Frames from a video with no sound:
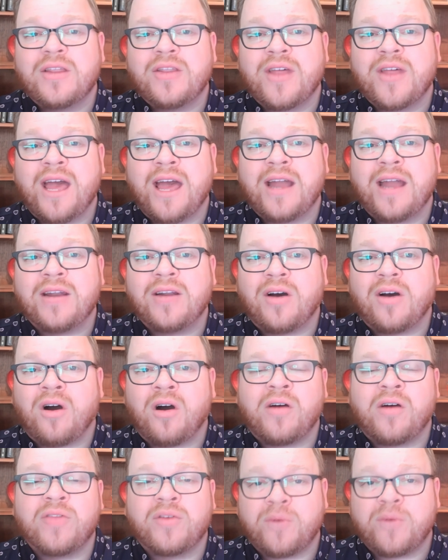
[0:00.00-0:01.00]
than
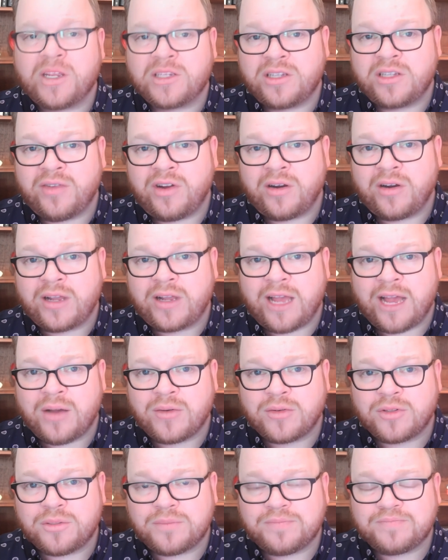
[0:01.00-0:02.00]
all the rest of your
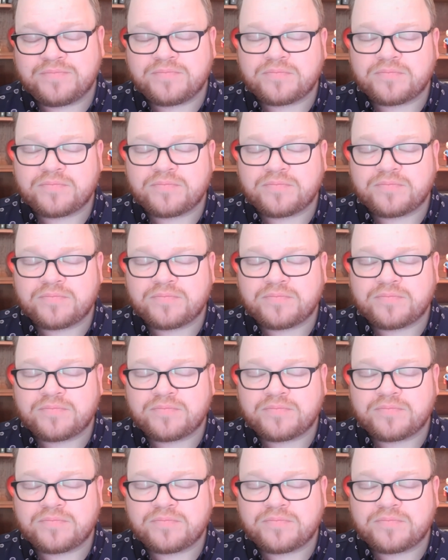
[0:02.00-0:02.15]
accounts.